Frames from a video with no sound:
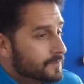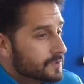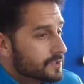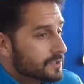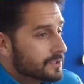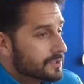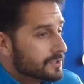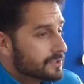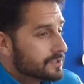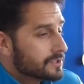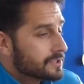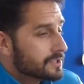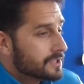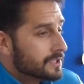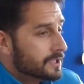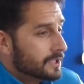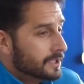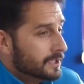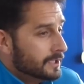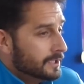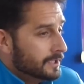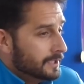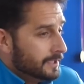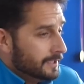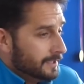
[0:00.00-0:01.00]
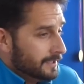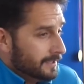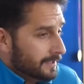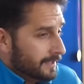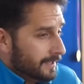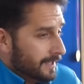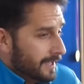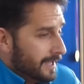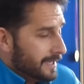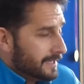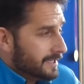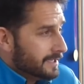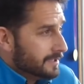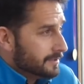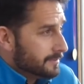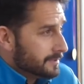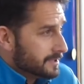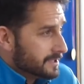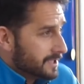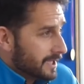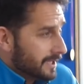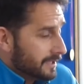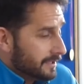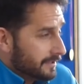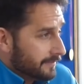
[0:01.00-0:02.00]
just heading up
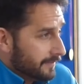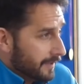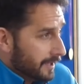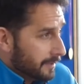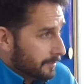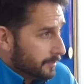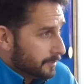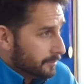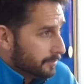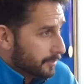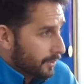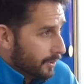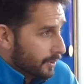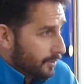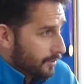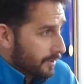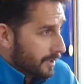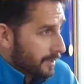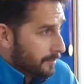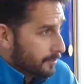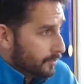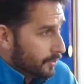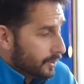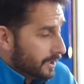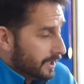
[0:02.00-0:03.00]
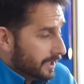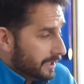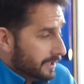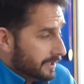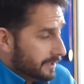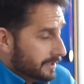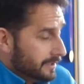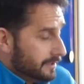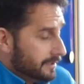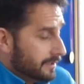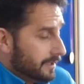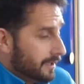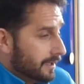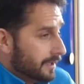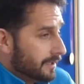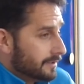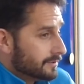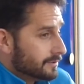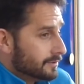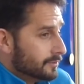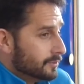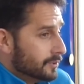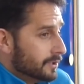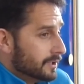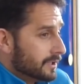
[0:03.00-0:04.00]
the talent development programme really.
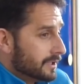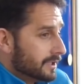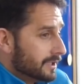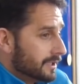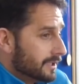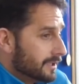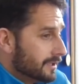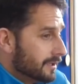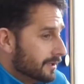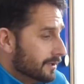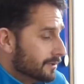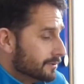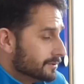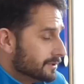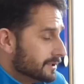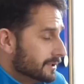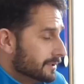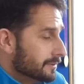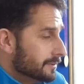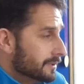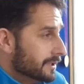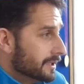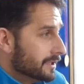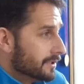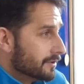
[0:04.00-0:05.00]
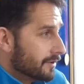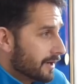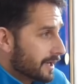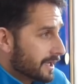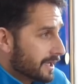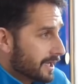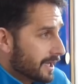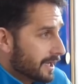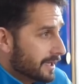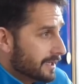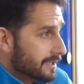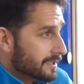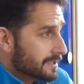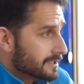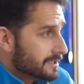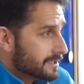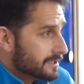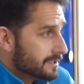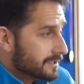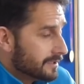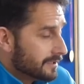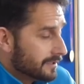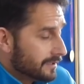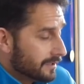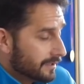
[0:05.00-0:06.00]
So working closely with Greg
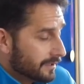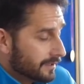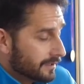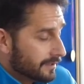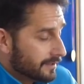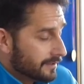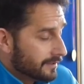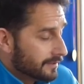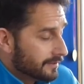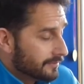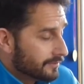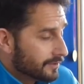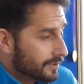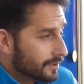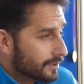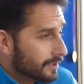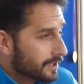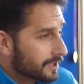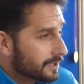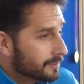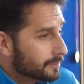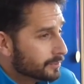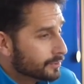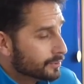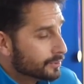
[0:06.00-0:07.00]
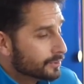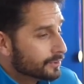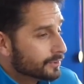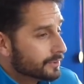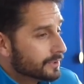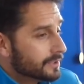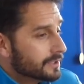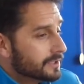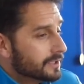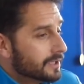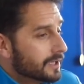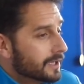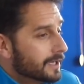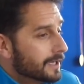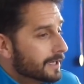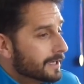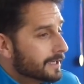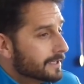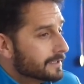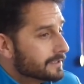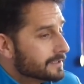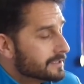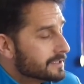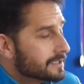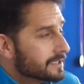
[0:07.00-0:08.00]
Kennis of the Cricket Board
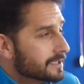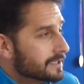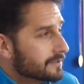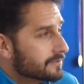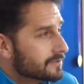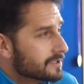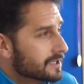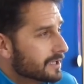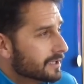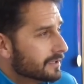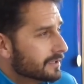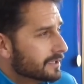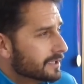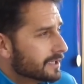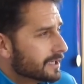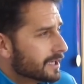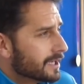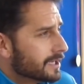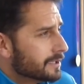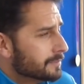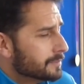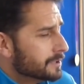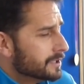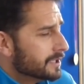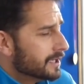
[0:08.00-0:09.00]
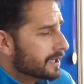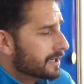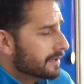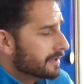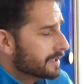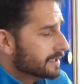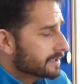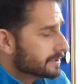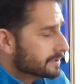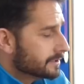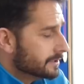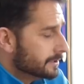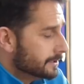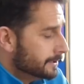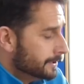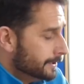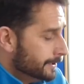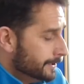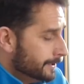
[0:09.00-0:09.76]
and Steve Snell, the Academy Director,